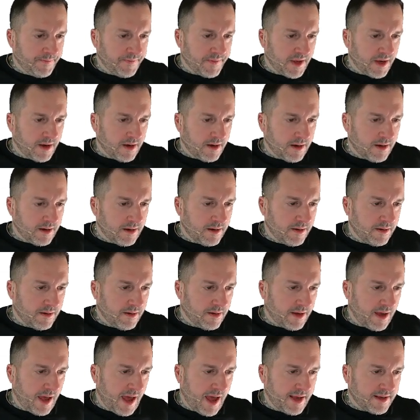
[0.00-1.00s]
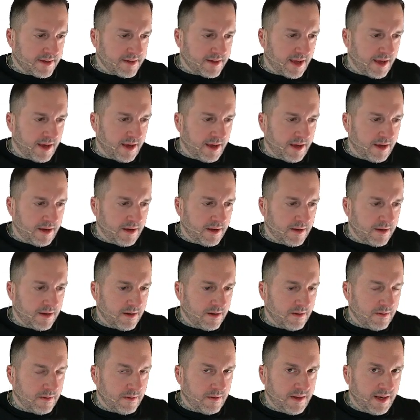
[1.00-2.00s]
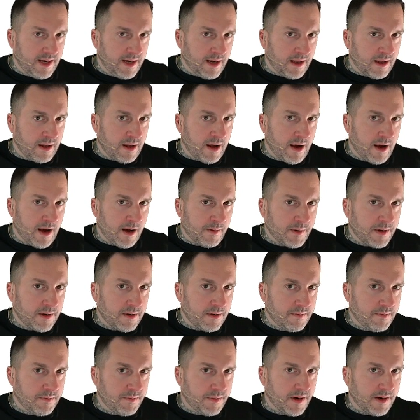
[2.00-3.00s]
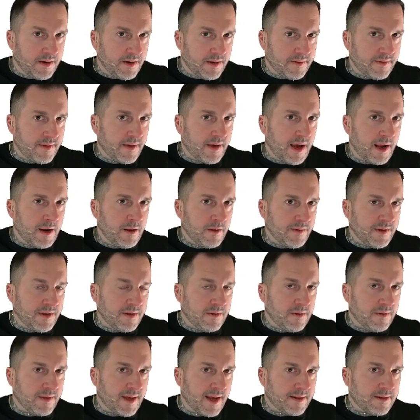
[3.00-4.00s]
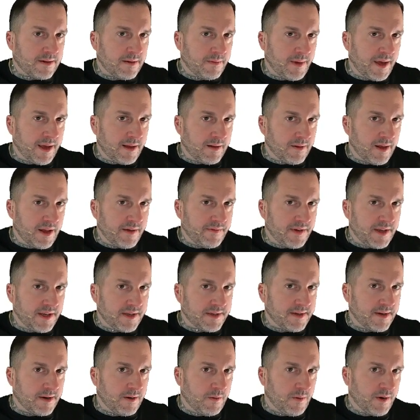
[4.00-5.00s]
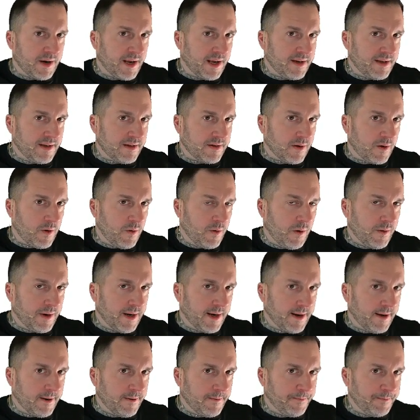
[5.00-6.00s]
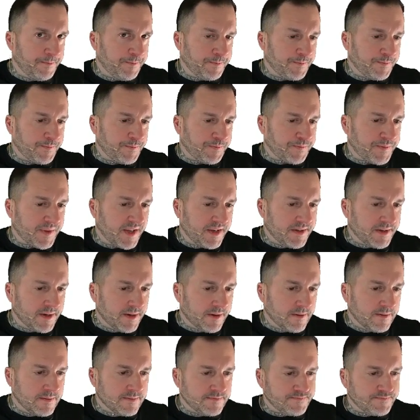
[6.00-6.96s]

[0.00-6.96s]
uh, has a leading comma, but I only do that to make life easier when I need to quote it out. So